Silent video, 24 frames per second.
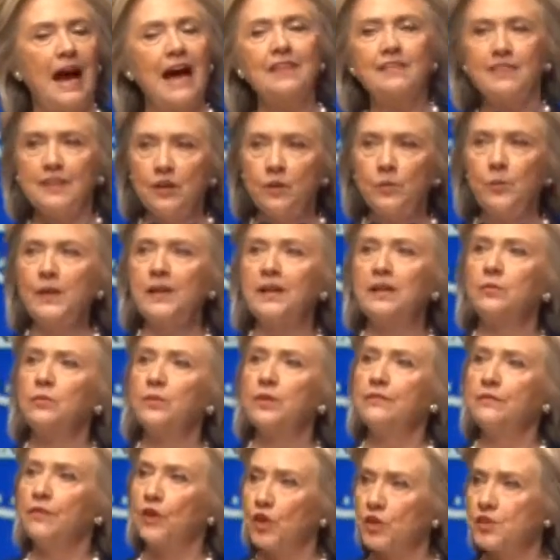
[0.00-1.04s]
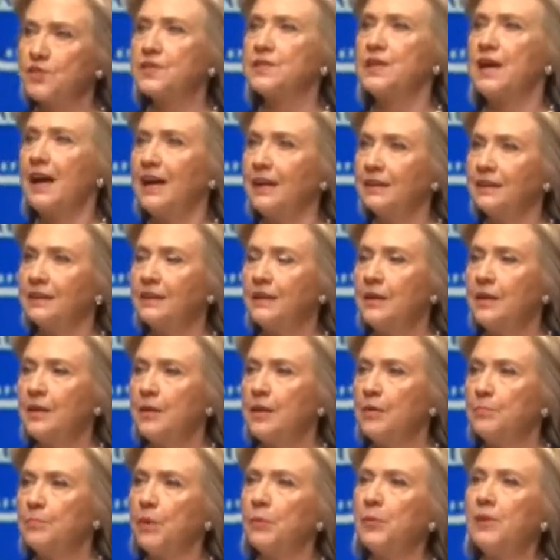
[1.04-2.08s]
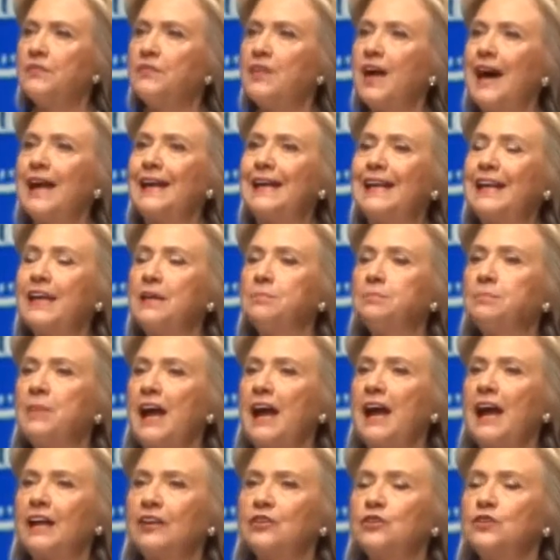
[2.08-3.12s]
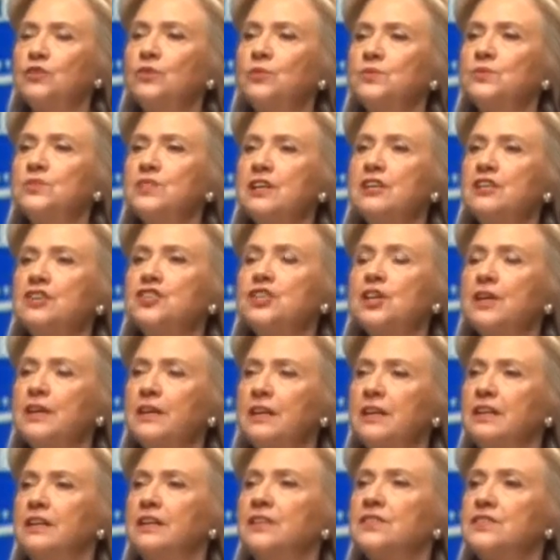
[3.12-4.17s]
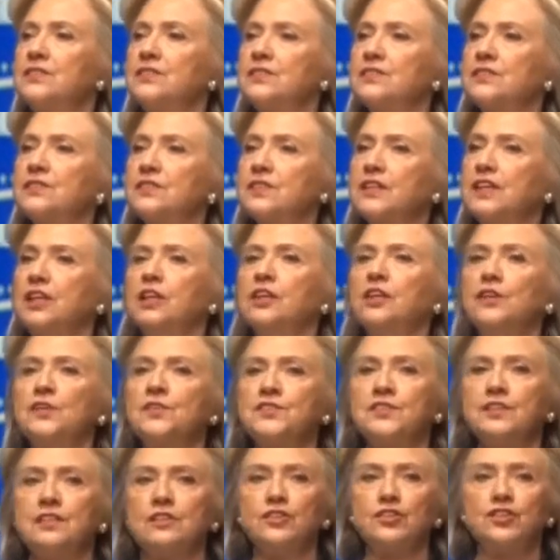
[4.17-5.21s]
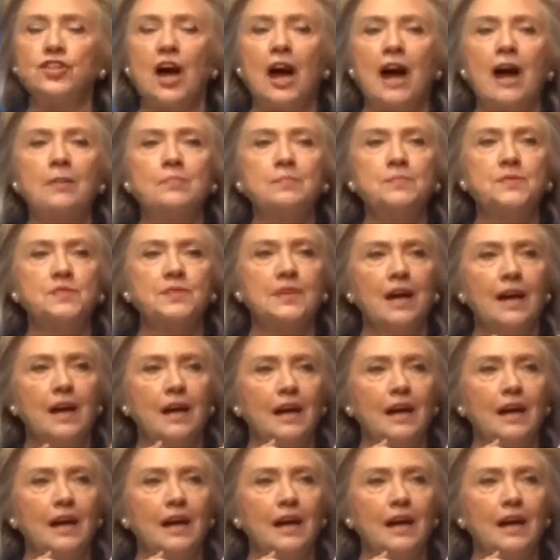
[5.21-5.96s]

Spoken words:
I think we can reverse that, but we've got to get back to teaching kids the skills that jobs